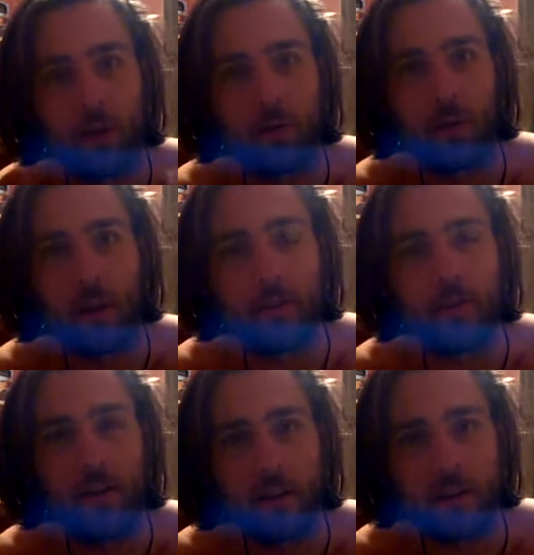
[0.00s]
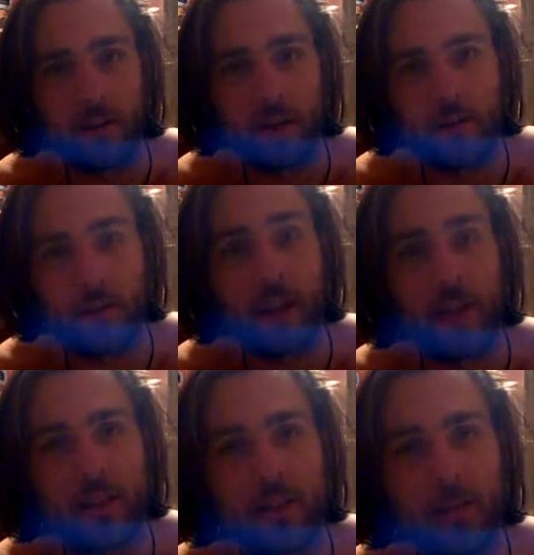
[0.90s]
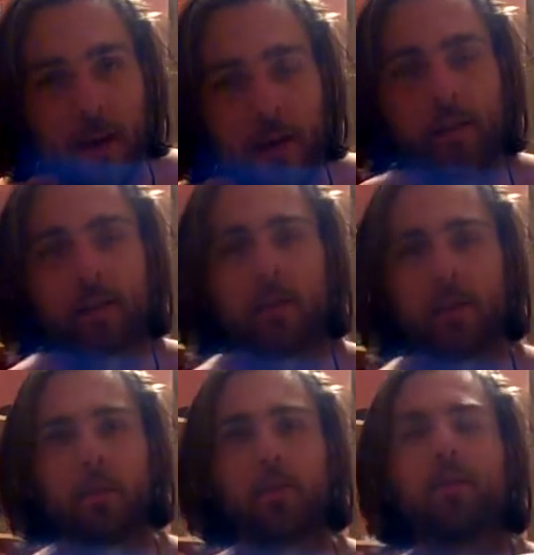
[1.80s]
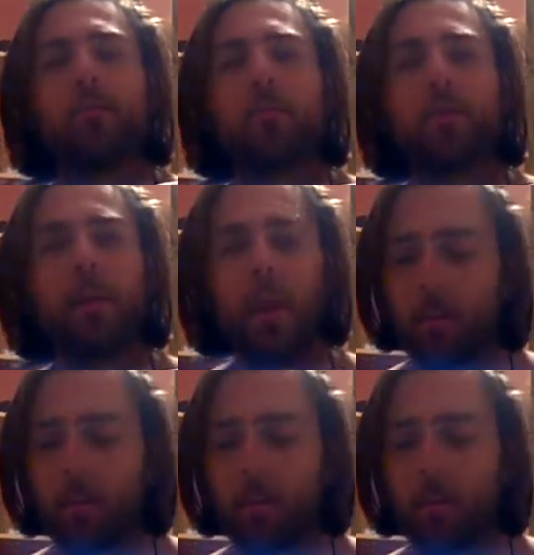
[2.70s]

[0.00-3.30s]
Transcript: Creating fail safes, checks and balances of systems,